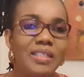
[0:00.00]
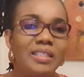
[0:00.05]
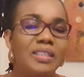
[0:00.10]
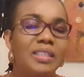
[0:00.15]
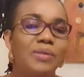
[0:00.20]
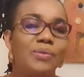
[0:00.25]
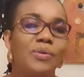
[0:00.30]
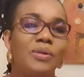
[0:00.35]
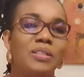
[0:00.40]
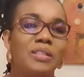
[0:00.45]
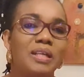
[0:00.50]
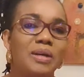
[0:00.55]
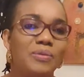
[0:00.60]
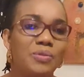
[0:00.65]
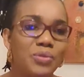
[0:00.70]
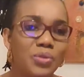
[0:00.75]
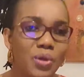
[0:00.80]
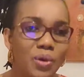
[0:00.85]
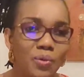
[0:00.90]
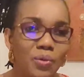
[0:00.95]
The one that
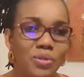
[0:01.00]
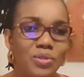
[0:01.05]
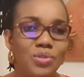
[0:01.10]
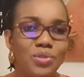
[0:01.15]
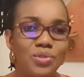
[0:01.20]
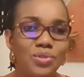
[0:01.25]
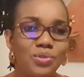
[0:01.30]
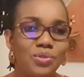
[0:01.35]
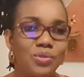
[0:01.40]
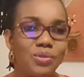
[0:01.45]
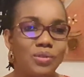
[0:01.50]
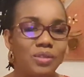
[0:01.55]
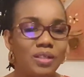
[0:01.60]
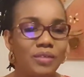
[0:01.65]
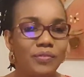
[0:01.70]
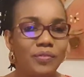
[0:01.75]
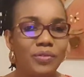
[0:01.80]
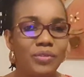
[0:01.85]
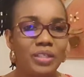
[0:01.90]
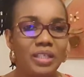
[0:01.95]
will not want to
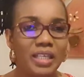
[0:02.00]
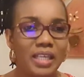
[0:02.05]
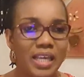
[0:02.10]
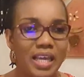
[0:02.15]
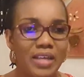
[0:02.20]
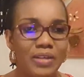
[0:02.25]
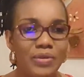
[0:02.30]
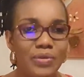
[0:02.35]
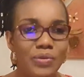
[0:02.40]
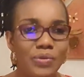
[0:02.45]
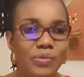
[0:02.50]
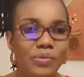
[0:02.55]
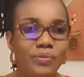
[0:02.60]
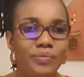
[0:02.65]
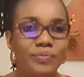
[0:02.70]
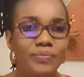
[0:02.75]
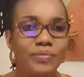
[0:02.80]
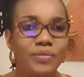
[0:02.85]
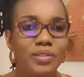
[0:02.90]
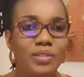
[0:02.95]
even hear you
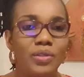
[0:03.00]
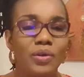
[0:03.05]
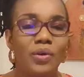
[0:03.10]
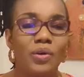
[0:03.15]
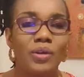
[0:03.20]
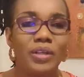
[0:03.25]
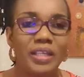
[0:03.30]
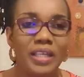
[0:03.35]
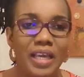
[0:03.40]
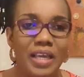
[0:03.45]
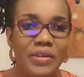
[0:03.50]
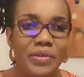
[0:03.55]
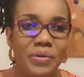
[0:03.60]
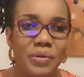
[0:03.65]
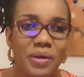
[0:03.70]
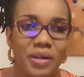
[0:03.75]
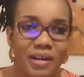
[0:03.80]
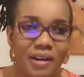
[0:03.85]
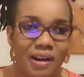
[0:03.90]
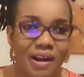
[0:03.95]
or hear
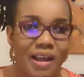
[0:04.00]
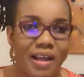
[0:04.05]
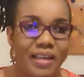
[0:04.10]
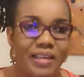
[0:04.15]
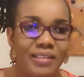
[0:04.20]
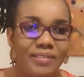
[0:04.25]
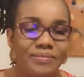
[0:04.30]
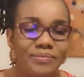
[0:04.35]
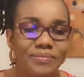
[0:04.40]
your cry.